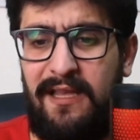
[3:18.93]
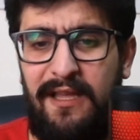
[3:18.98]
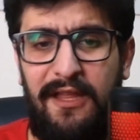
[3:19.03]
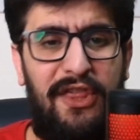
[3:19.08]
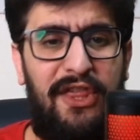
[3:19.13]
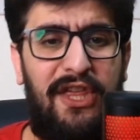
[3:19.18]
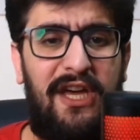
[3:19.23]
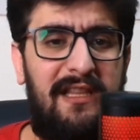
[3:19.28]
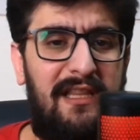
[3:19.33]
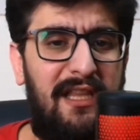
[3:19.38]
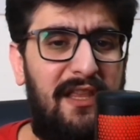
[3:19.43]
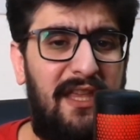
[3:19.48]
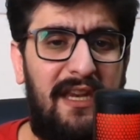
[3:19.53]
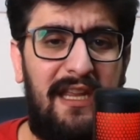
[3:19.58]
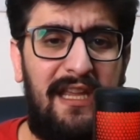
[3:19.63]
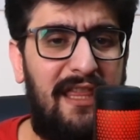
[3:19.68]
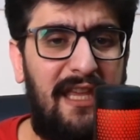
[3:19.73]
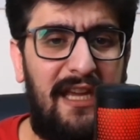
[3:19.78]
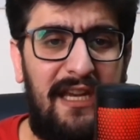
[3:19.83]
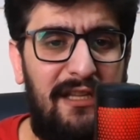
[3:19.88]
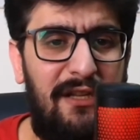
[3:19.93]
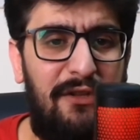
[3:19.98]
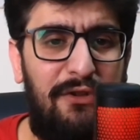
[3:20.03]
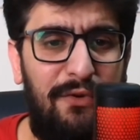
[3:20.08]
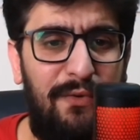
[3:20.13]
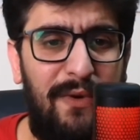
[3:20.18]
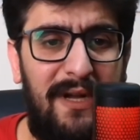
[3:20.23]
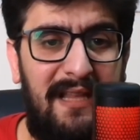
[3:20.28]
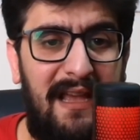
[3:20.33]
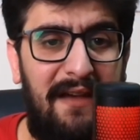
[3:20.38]
33, 32,
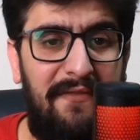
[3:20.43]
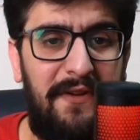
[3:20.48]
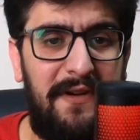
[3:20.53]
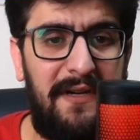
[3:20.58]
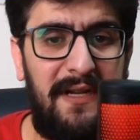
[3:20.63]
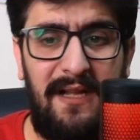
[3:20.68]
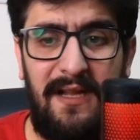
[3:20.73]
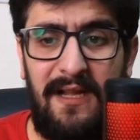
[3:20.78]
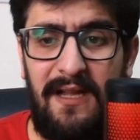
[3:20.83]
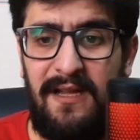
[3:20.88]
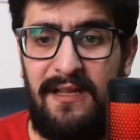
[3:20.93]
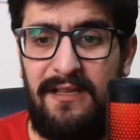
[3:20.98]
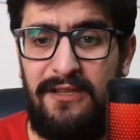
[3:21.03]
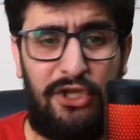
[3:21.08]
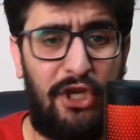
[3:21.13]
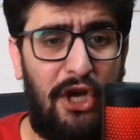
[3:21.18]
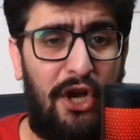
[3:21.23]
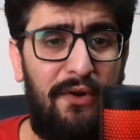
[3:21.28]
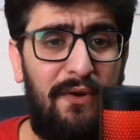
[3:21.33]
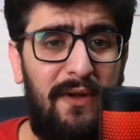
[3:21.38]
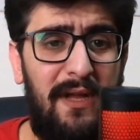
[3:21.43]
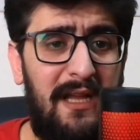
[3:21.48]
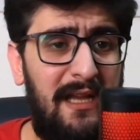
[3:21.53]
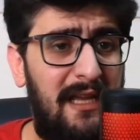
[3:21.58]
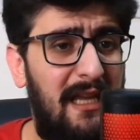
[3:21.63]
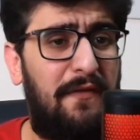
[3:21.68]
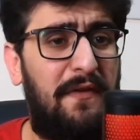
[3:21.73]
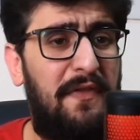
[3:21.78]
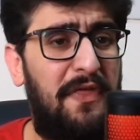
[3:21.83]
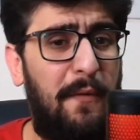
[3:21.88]
whatever. So
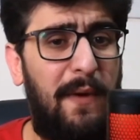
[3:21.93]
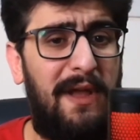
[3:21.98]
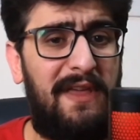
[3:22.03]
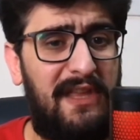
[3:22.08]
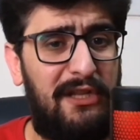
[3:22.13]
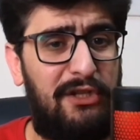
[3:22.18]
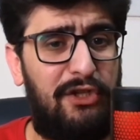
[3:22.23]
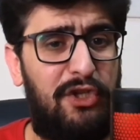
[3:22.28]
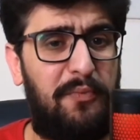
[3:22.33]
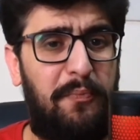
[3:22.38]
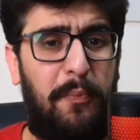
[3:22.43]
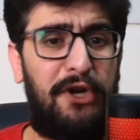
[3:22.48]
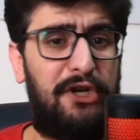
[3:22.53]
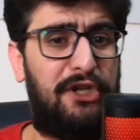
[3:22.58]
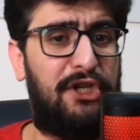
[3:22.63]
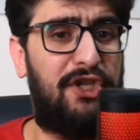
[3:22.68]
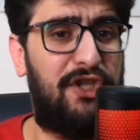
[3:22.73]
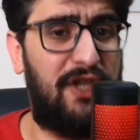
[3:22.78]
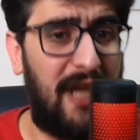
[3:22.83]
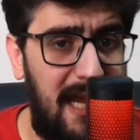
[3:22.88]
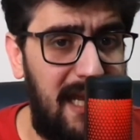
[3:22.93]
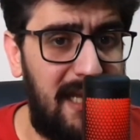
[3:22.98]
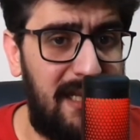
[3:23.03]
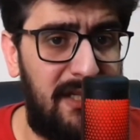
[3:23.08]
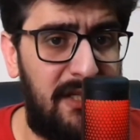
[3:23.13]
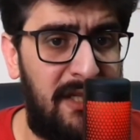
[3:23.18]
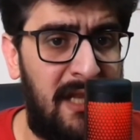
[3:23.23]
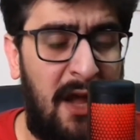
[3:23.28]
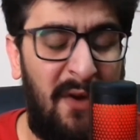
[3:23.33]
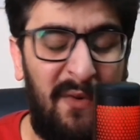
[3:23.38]
given the way that sports
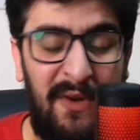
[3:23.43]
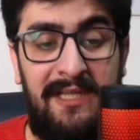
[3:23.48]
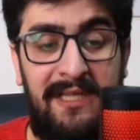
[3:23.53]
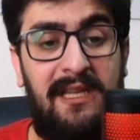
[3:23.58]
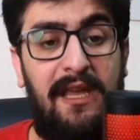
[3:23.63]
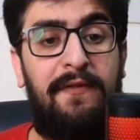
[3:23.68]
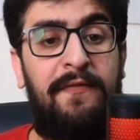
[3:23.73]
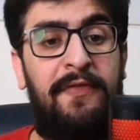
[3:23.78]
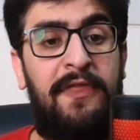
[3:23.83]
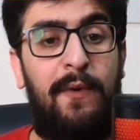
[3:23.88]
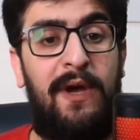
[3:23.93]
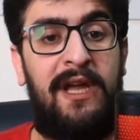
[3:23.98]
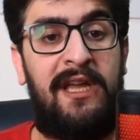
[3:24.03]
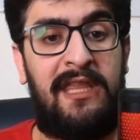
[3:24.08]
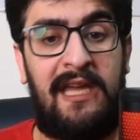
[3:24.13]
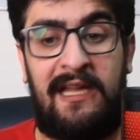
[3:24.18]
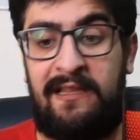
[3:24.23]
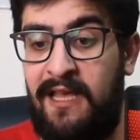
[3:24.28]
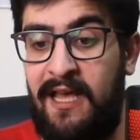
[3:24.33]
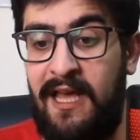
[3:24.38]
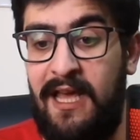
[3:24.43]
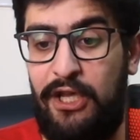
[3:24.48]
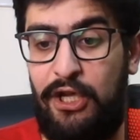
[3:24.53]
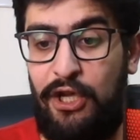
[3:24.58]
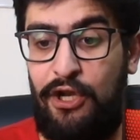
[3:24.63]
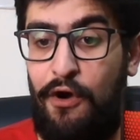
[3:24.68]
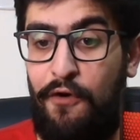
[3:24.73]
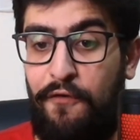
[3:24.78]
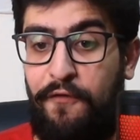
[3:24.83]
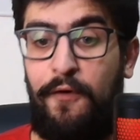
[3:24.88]
science now is, given the way that
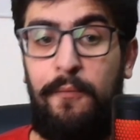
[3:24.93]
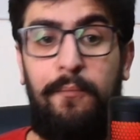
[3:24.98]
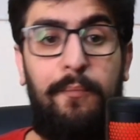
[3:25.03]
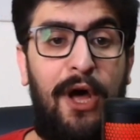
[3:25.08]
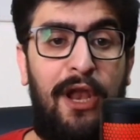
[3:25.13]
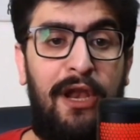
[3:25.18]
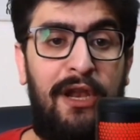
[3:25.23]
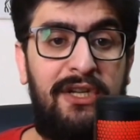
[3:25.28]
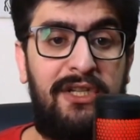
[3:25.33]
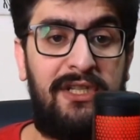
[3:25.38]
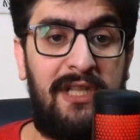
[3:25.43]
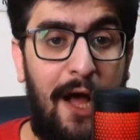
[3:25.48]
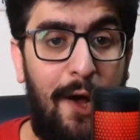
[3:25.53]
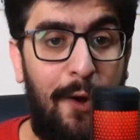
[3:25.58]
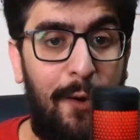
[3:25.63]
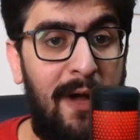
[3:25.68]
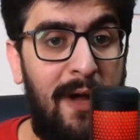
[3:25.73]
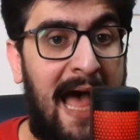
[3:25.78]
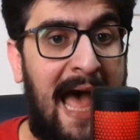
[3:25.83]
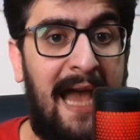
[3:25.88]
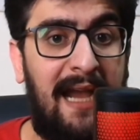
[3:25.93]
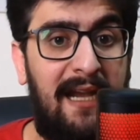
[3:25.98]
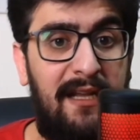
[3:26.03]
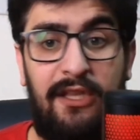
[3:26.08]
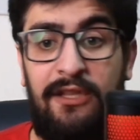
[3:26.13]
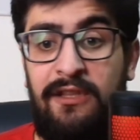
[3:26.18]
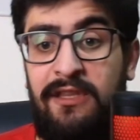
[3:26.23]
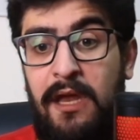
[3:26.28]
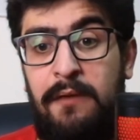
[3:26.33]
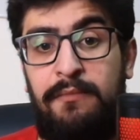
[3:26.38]
footballers now act
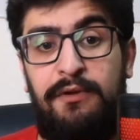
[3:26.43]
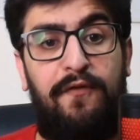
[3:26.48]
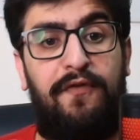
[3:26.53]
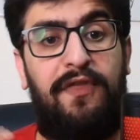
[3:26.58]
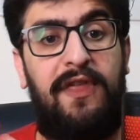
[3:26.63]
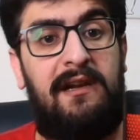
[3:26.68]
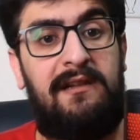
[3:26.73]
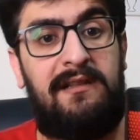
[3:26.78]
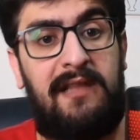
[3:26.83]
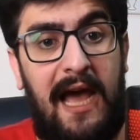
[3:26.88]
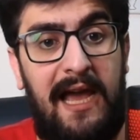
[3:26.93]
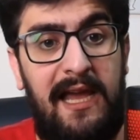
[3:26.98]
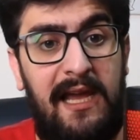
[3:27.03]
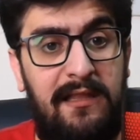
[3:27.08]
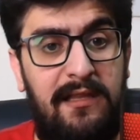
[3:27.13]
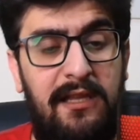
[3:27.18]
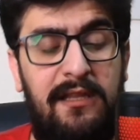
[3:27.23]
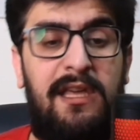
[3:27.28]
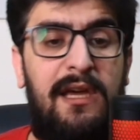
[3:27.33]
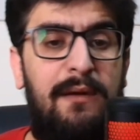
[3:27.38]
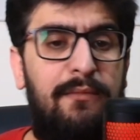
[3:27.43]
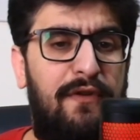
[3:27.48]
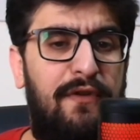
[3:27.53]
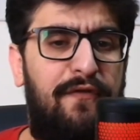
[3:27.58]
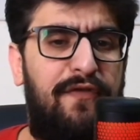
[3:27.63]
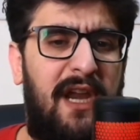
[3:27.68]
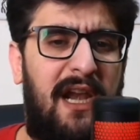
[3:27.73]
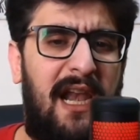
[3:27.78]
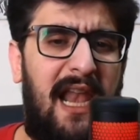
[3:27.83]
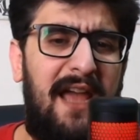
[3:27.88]
in terms of their diet, in terms of
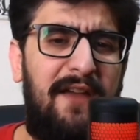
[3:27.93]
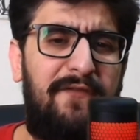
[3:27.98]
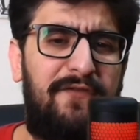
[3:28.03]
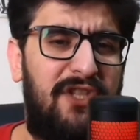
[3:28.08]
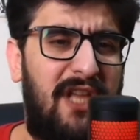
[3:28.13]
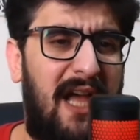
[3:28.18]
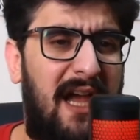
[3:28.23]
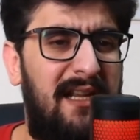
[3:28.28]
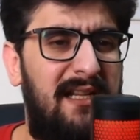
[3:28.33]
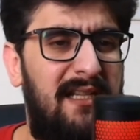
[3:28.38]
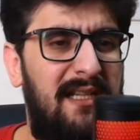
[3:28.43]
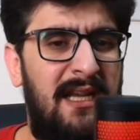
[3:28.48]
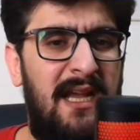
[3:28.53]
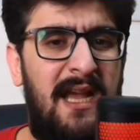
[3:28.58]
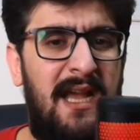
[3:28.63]
their lifestyles,